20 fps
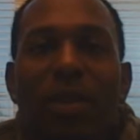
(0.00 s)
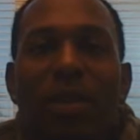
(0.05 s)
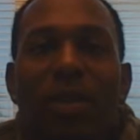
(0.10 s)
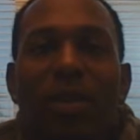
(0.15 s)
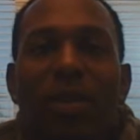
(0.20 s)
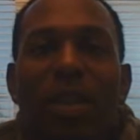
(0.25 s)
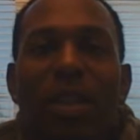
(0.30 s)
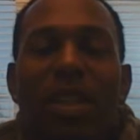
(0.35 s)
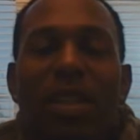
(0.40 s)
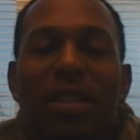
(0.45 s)

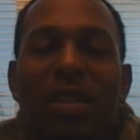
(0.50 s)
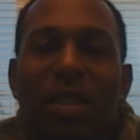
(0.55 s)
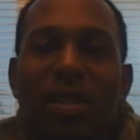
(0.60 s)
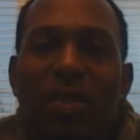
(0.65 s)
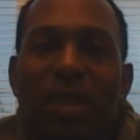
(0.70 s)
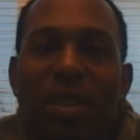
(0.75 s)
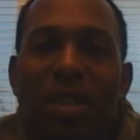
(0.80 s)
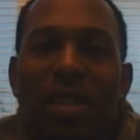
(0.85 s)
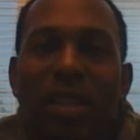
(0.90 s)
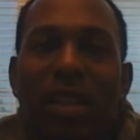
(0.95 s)
the
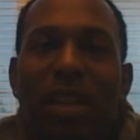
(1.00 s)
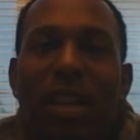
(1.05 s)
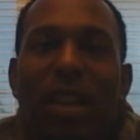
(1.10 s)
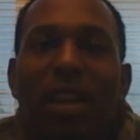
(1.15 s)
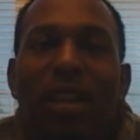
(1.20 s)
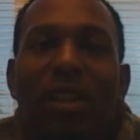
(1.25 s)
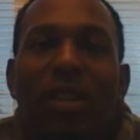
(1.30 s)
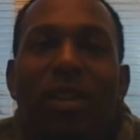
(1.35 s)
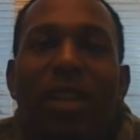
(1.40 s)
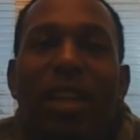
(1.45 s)
consideration that they are
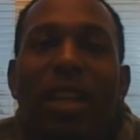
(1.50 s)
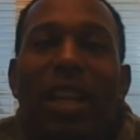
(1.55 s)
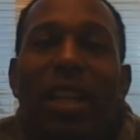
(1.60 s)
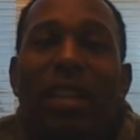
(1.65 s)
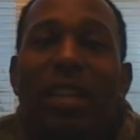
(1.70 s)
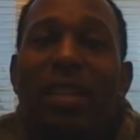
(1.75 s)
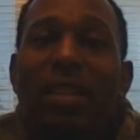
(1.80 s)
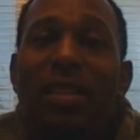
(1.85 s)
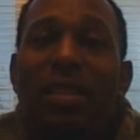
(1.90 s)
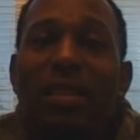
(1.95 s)
learning at a
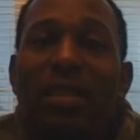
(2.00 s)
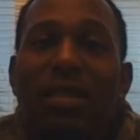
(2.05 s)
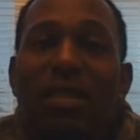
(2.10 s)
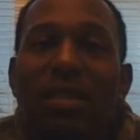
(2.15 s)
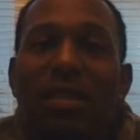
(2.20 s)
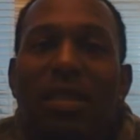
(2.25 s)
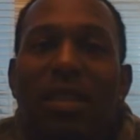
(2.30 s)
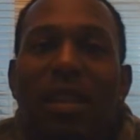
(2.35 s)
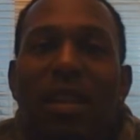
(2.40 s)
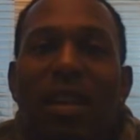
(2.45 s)
distance.